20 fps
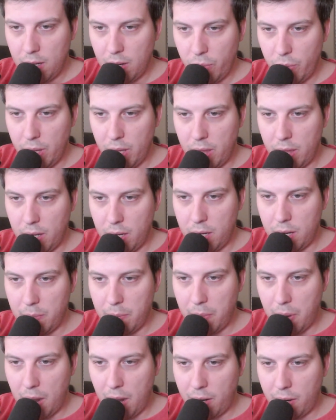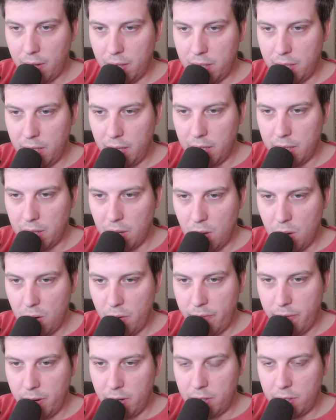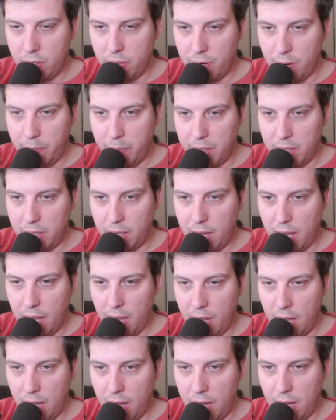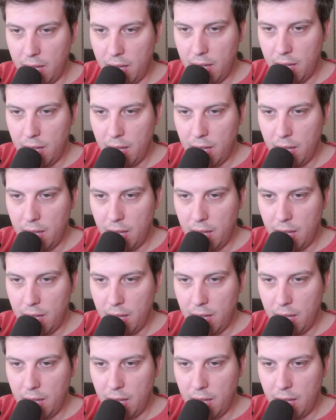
with democracy is over, Trump is king.